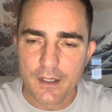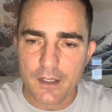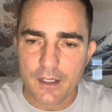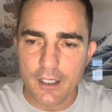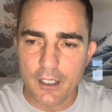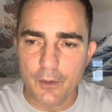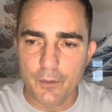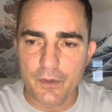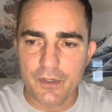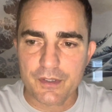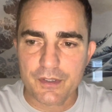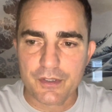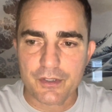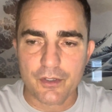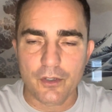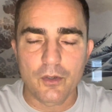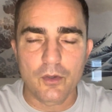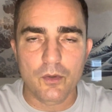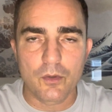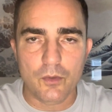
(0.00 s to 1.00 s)
It was
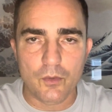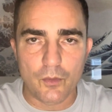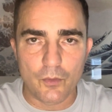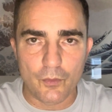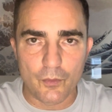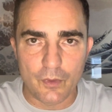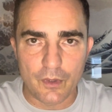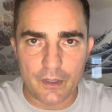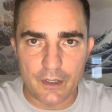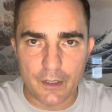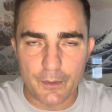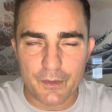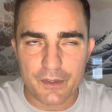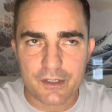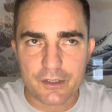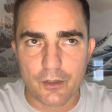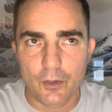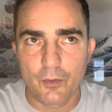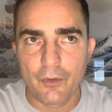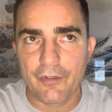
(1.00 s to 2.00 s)
so
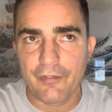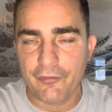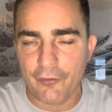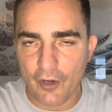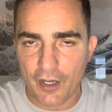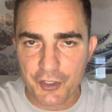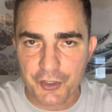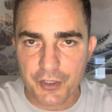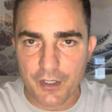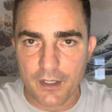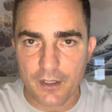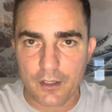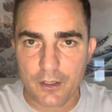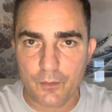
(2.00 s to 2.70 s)
refreshing.